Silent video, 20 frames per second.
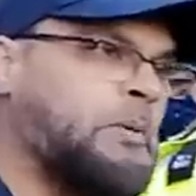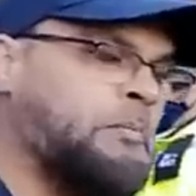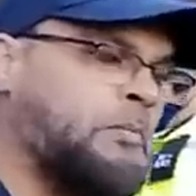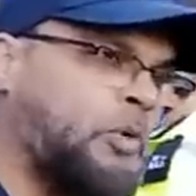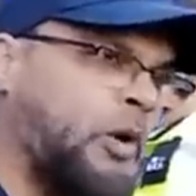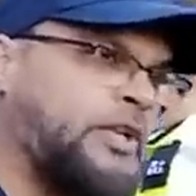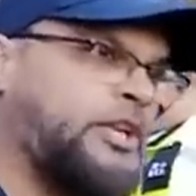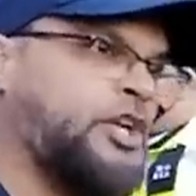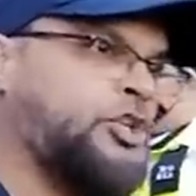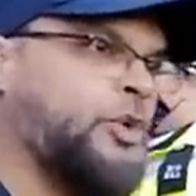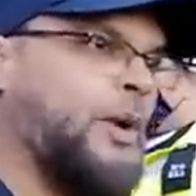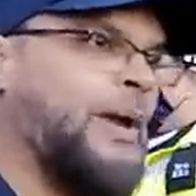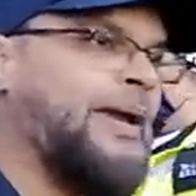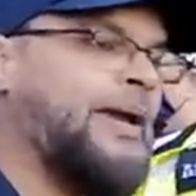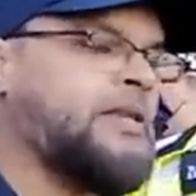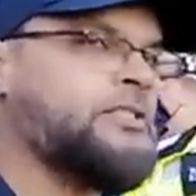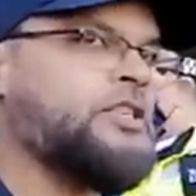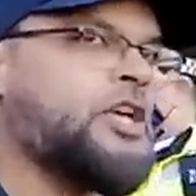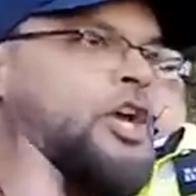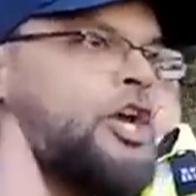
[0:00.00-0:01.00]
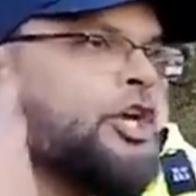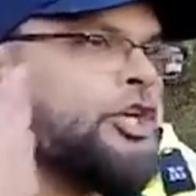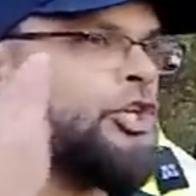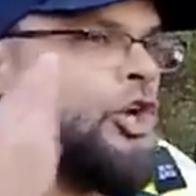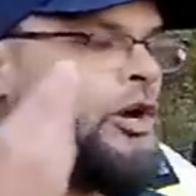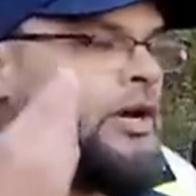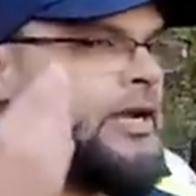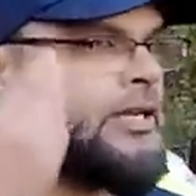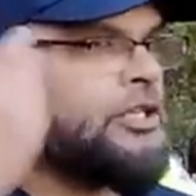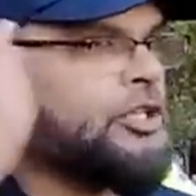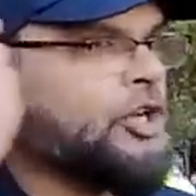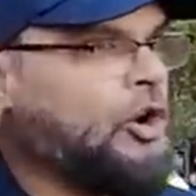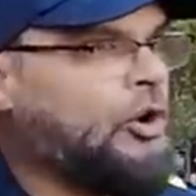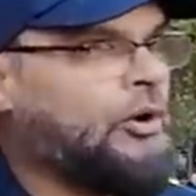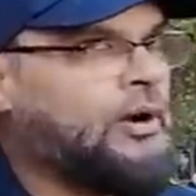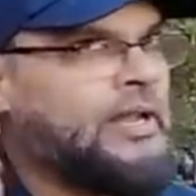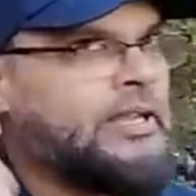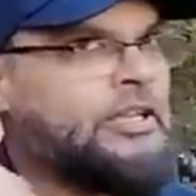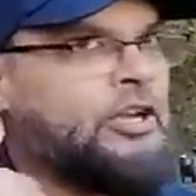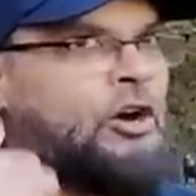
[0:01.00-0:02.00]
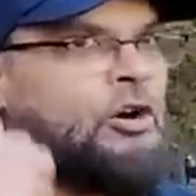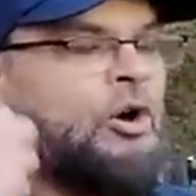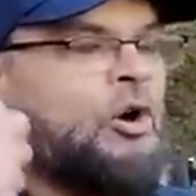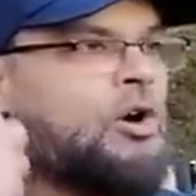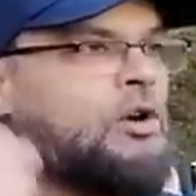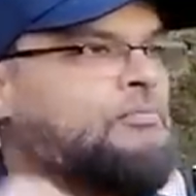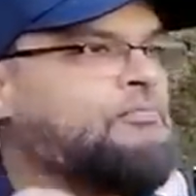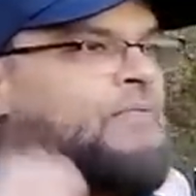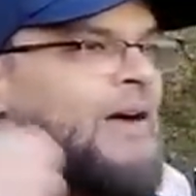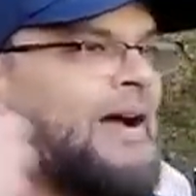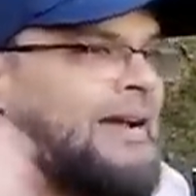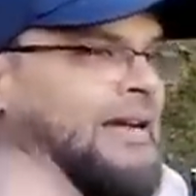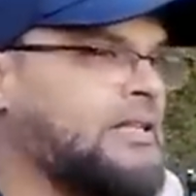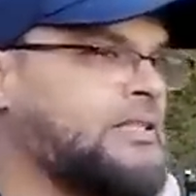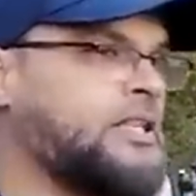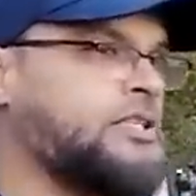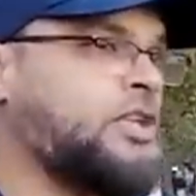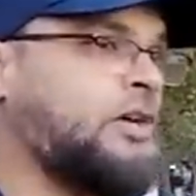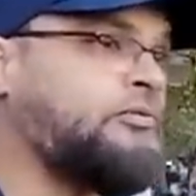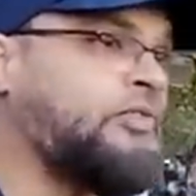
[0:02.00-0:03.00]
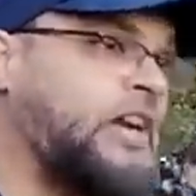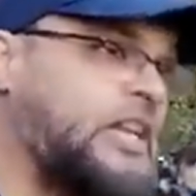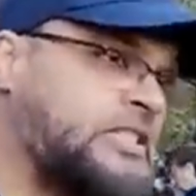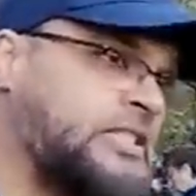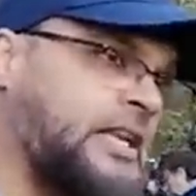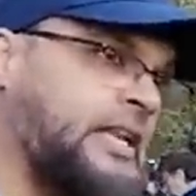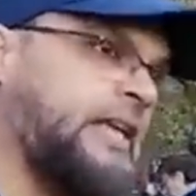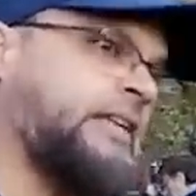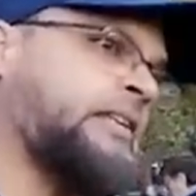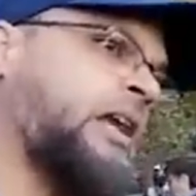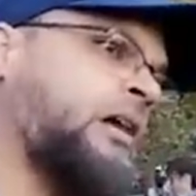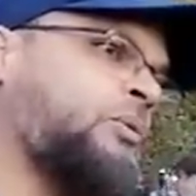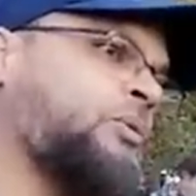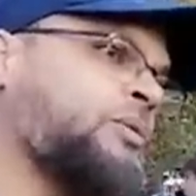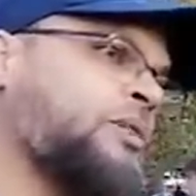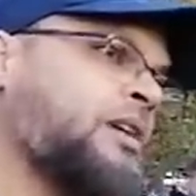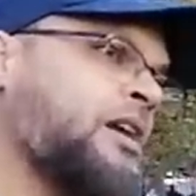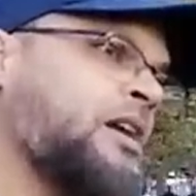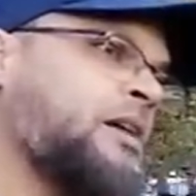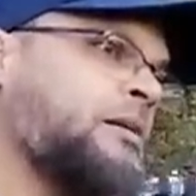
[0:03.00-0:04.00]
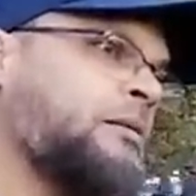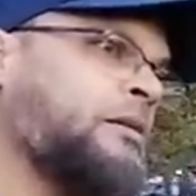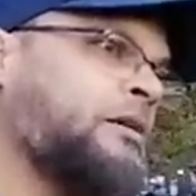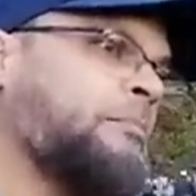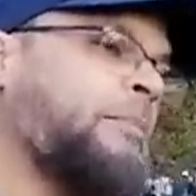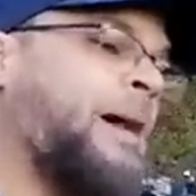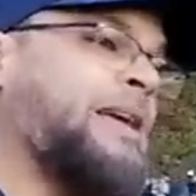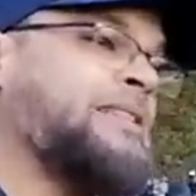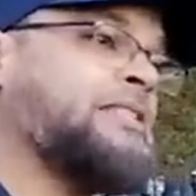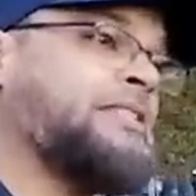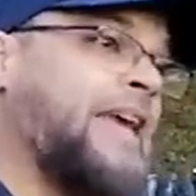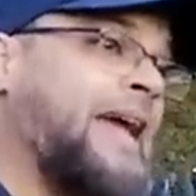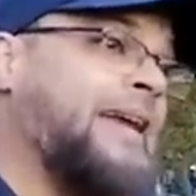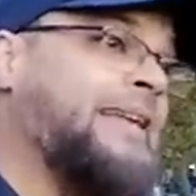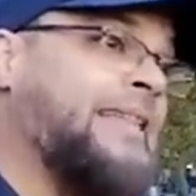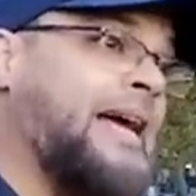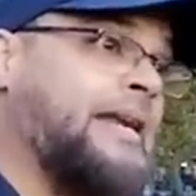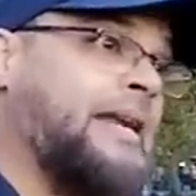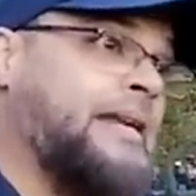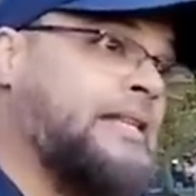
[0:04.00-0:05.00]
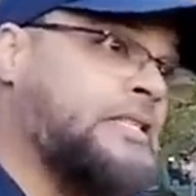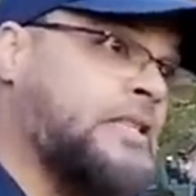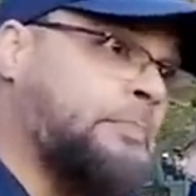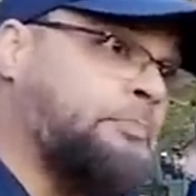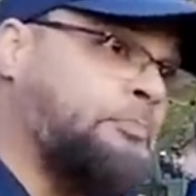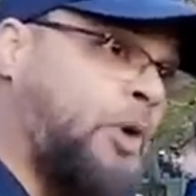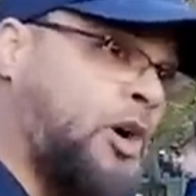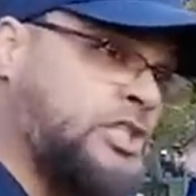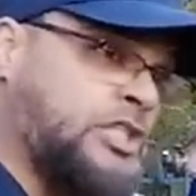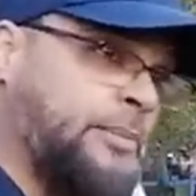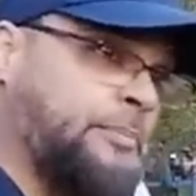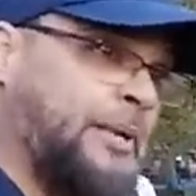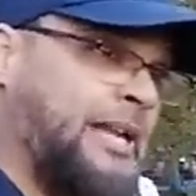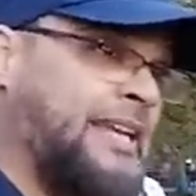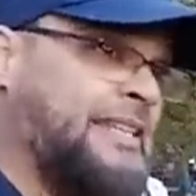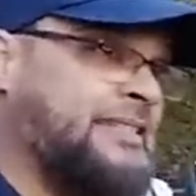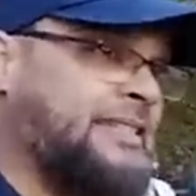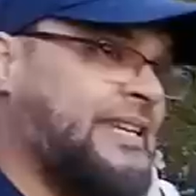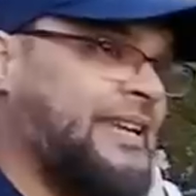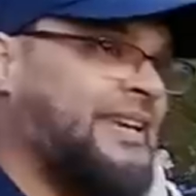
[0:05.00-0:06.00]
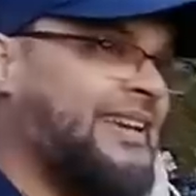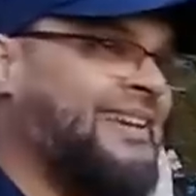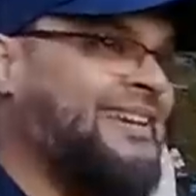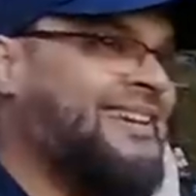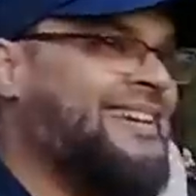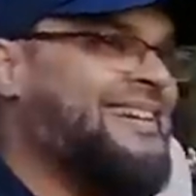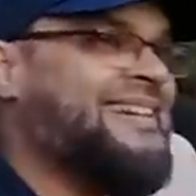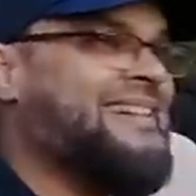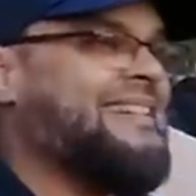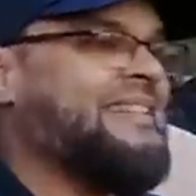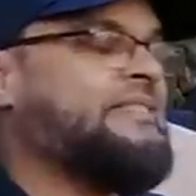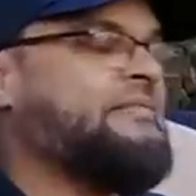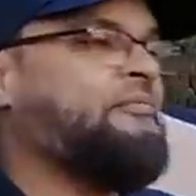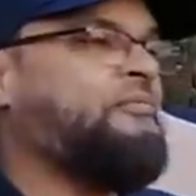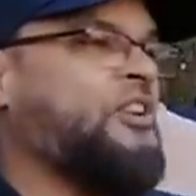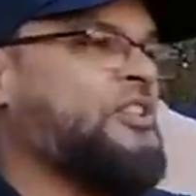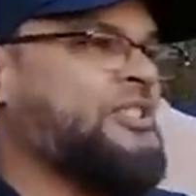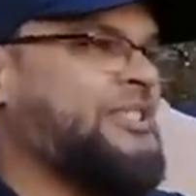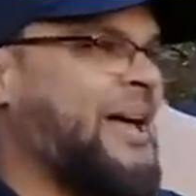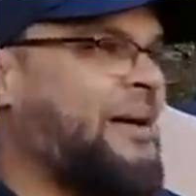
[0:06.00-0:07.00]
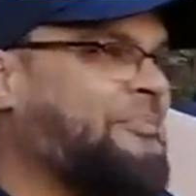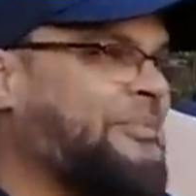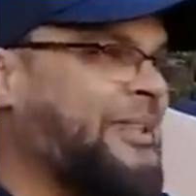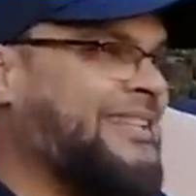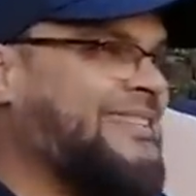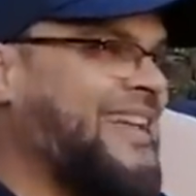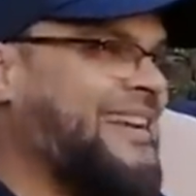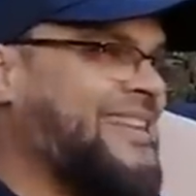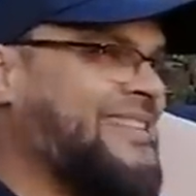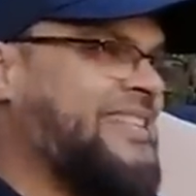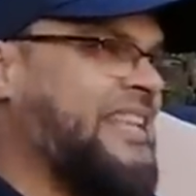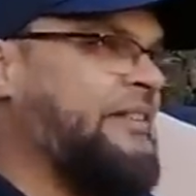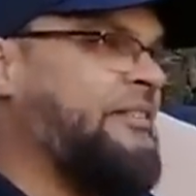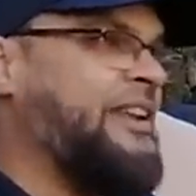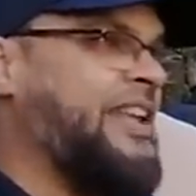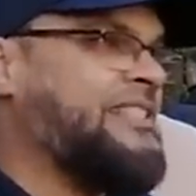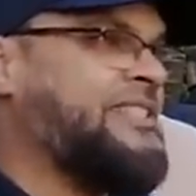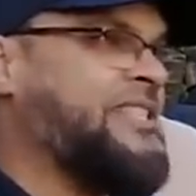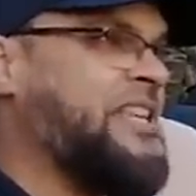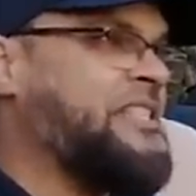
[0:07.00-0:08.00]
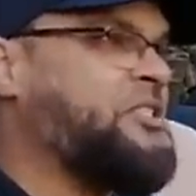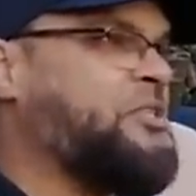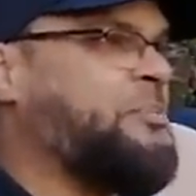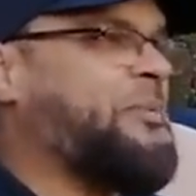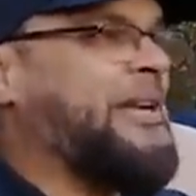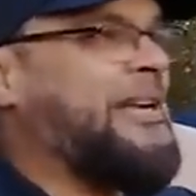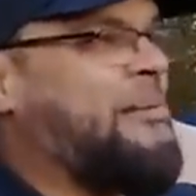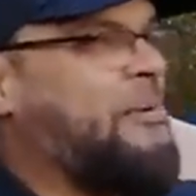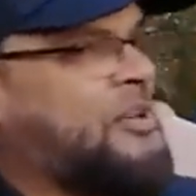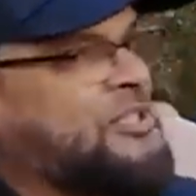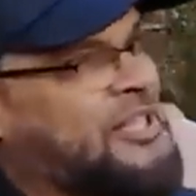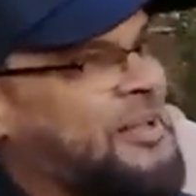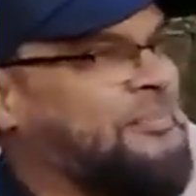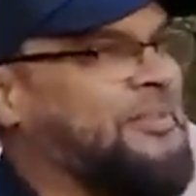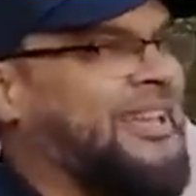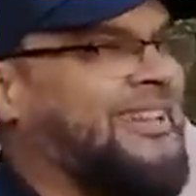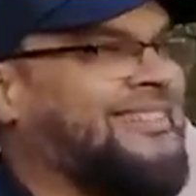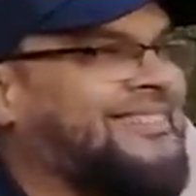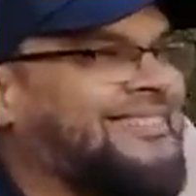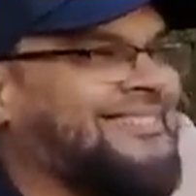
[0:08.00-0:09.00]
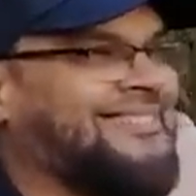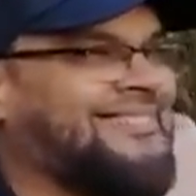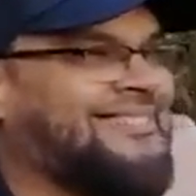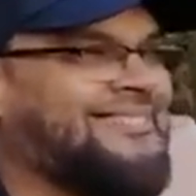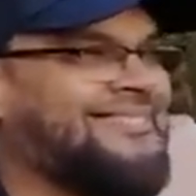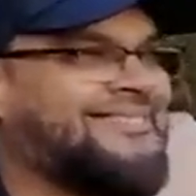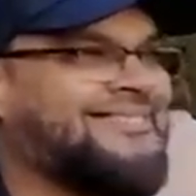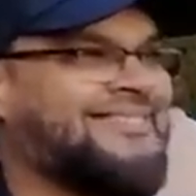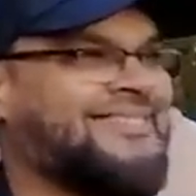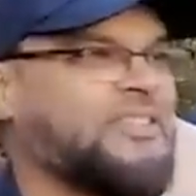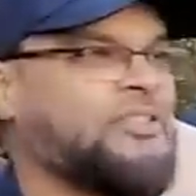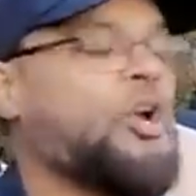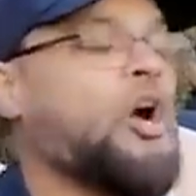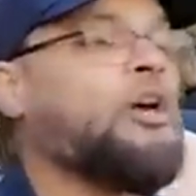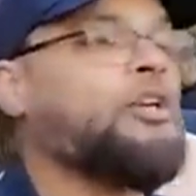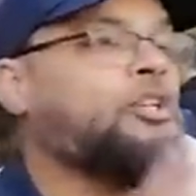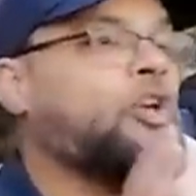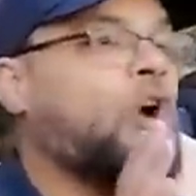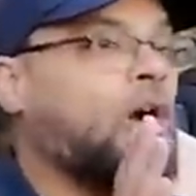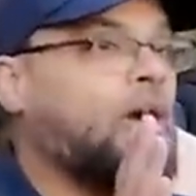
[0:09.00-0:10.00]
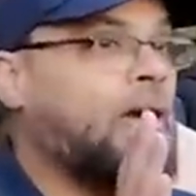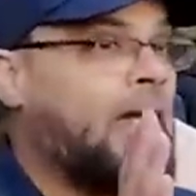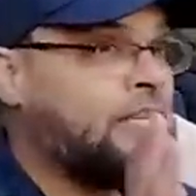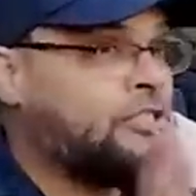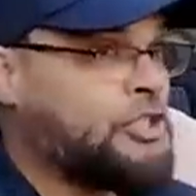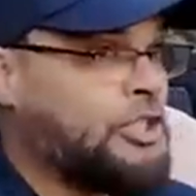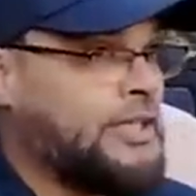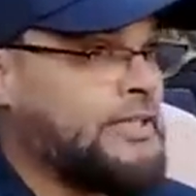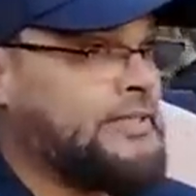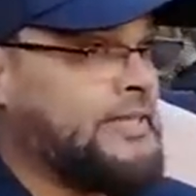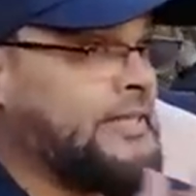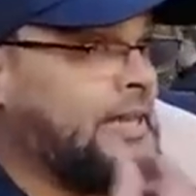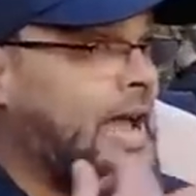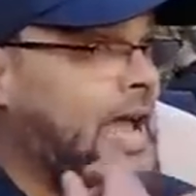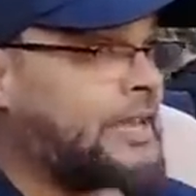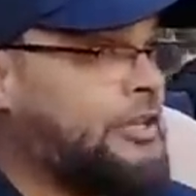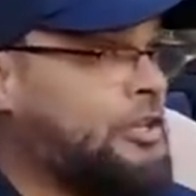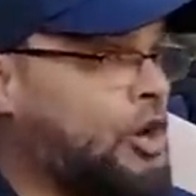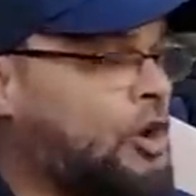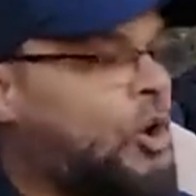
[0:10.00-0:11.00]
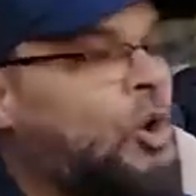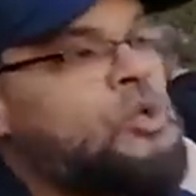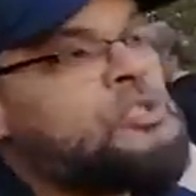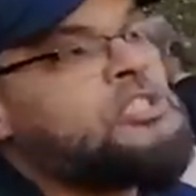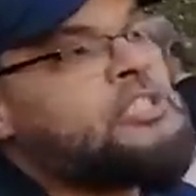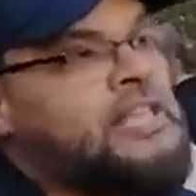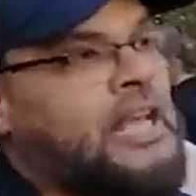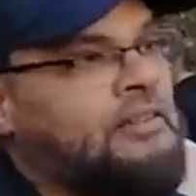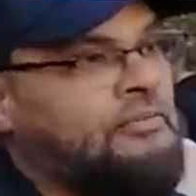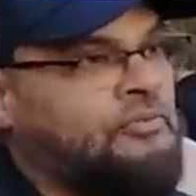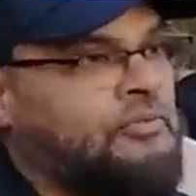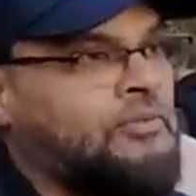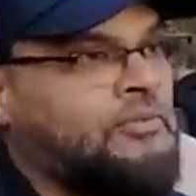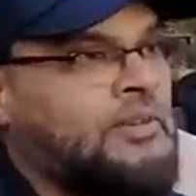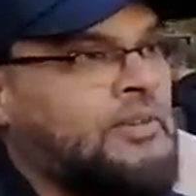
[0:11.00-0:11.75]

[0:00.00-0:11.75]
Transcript: what you're doing is you're ignoring your own faculties of reasoning now by saying that it is a possibility for something that doesn't even exist to bring about something. You're, you're actually denying your own self,